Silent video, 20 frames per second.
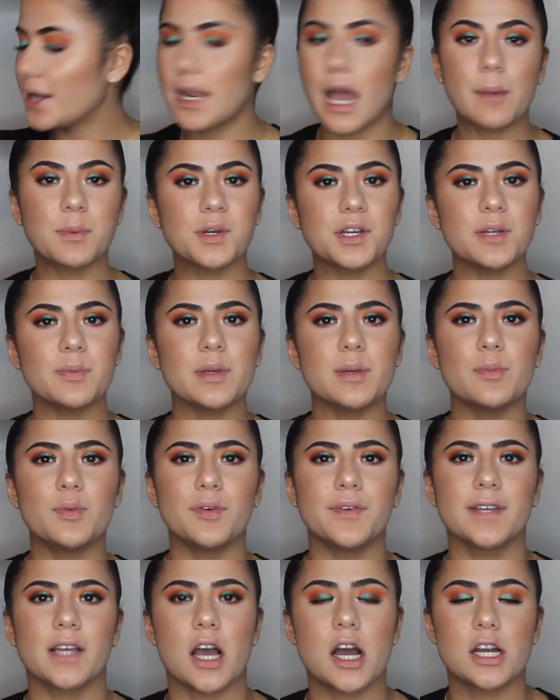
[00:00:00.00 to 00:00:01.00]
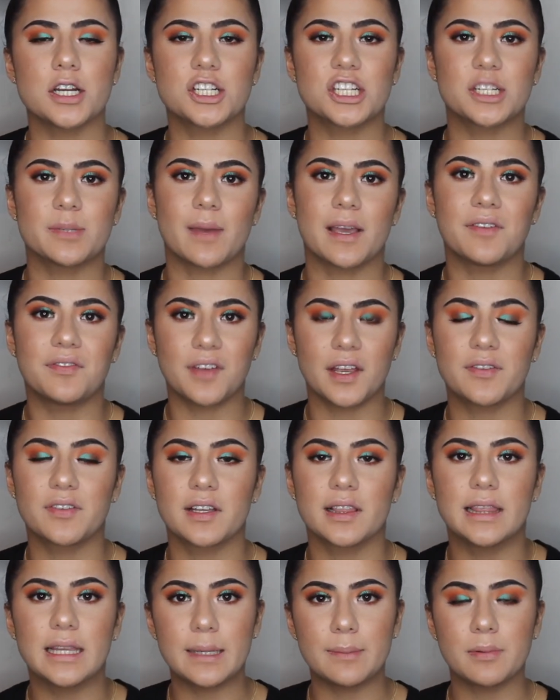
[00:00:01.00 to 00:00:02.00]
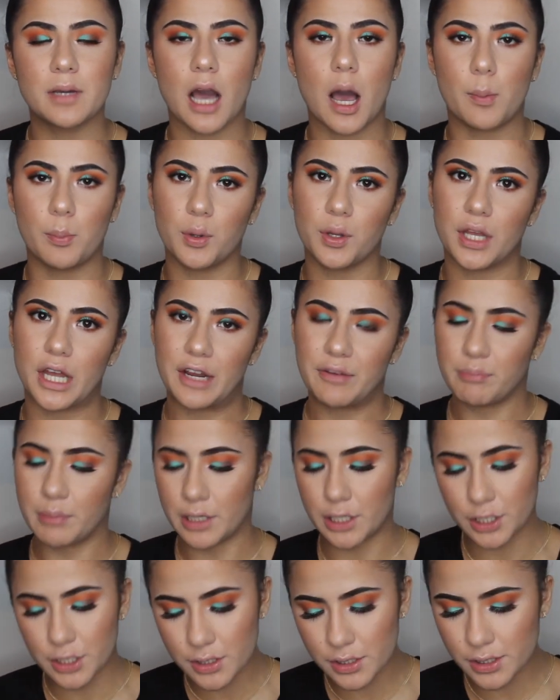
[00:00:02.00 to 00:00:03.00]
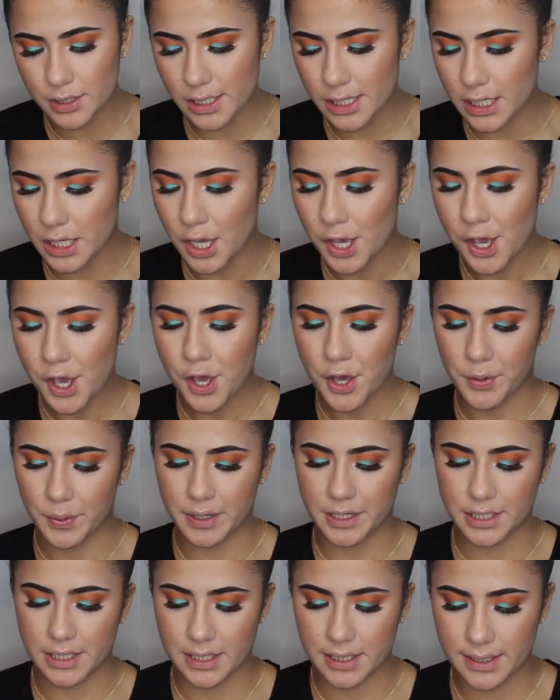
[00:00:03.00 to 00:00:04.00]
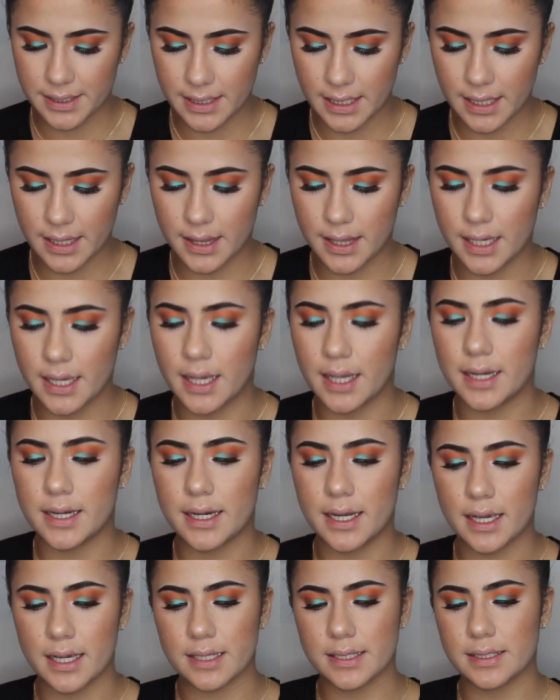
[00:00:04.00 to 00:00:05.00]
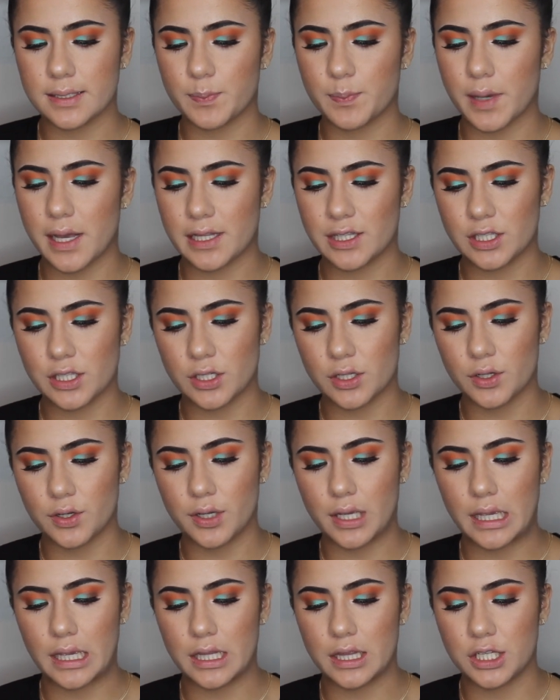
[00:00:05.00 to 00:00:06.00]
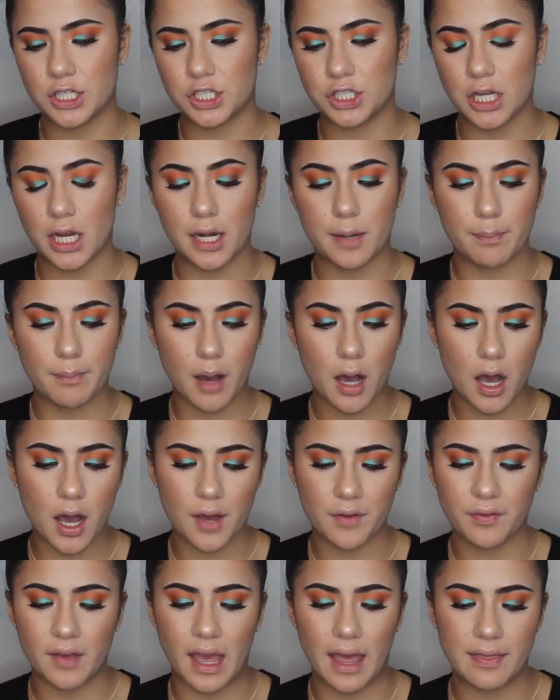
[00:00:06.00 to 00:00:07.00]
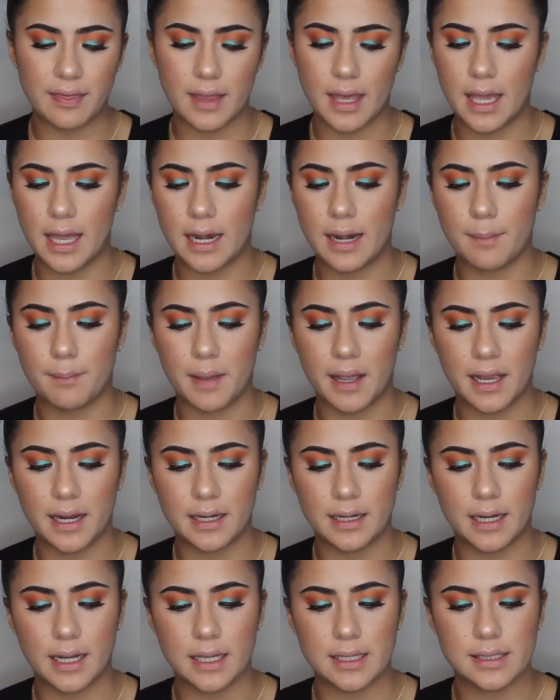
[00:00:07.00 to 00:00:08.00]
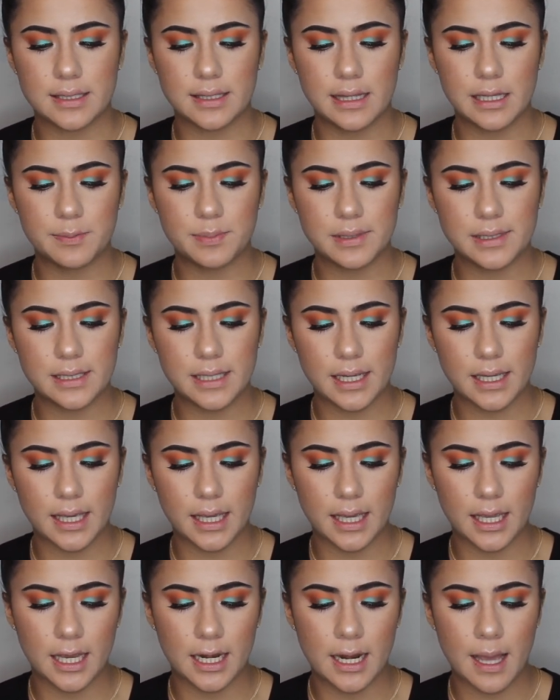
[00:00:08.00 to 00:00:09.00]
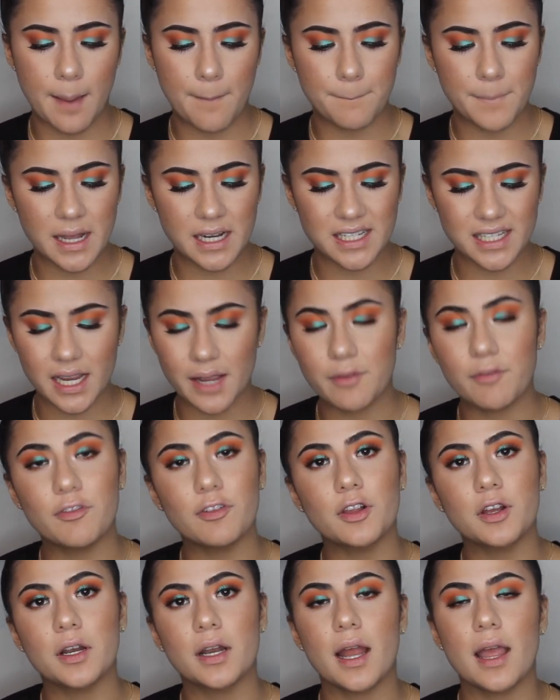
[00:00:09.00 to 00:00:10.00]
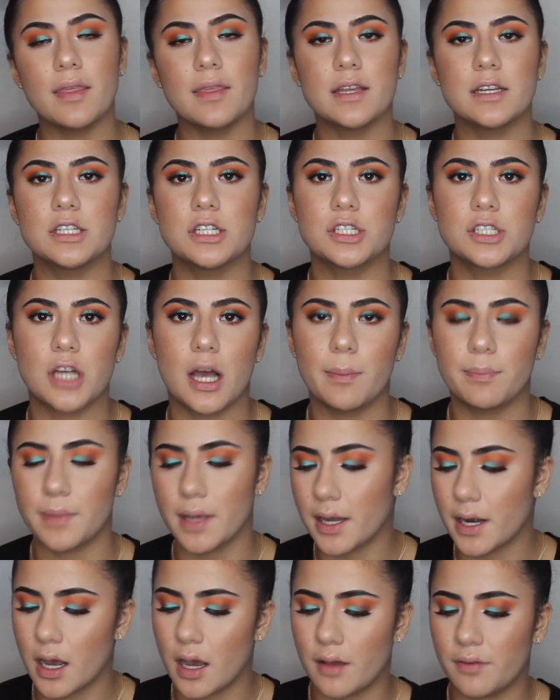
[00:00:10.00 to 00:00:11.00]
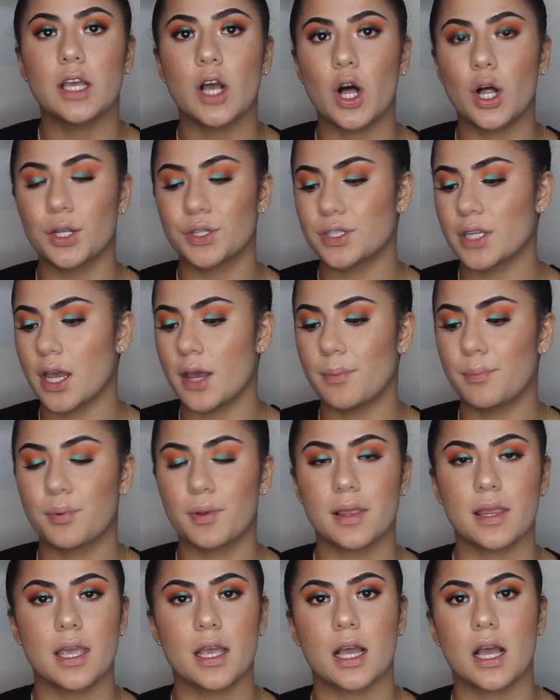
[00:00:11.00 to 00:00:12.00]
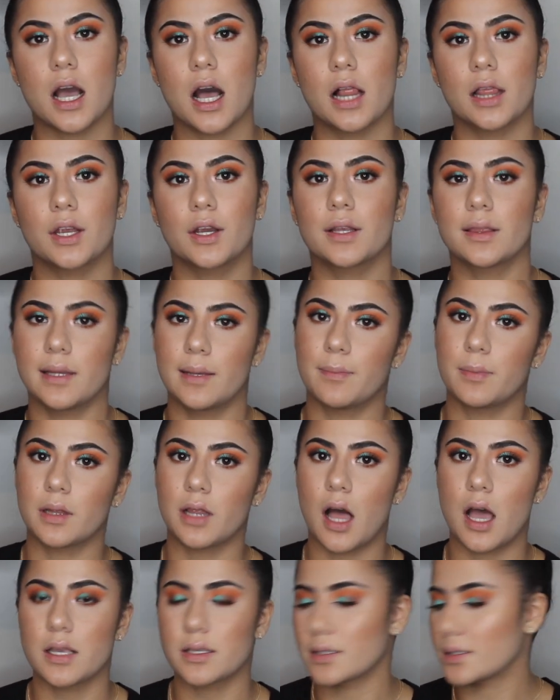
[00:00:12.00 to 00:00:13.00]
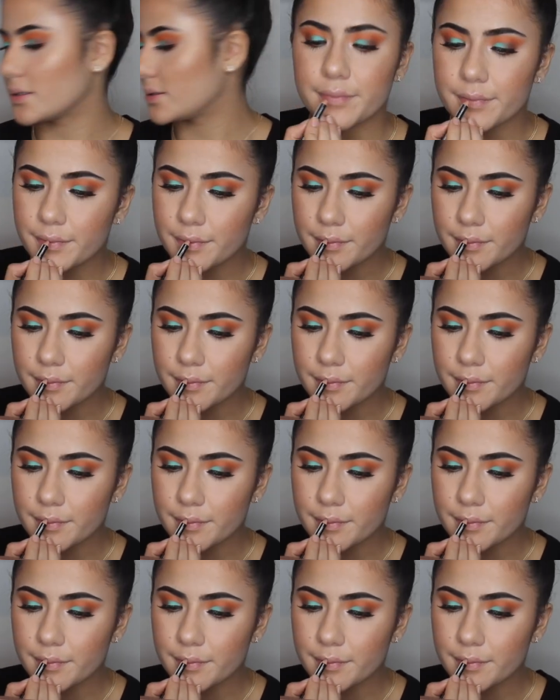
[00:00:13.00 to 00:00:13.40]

Now I'm going to be moving on to my favorite lip combo that I've been using, which is the NYX pencil in the shade Mauve, and then my NYX lipstick in Bedtime Flirt, and then to top that off, the Ulta Brilliant Color Lip Gloss.